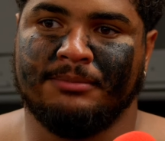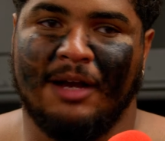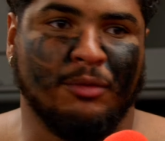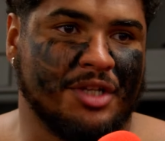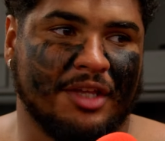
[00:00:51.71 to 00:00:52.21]

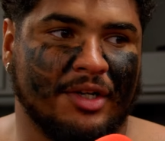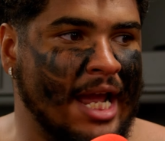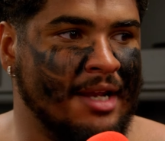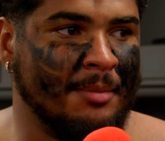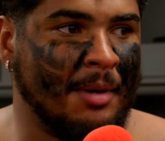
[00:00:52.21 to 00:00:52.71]
Everyone's got their
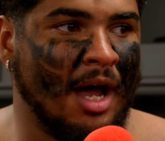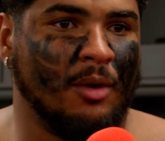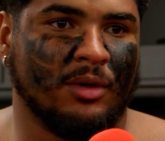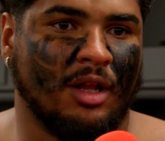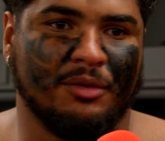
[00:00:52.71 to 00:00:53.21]
hand on the
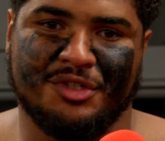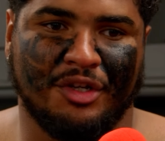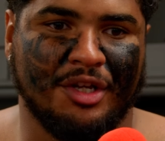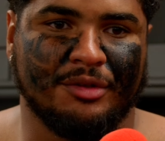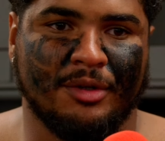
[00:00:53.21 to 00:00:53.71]
pile. We're all a
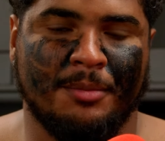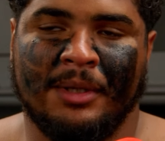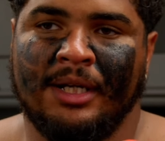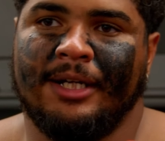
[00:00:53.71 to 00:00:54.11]
resilient group.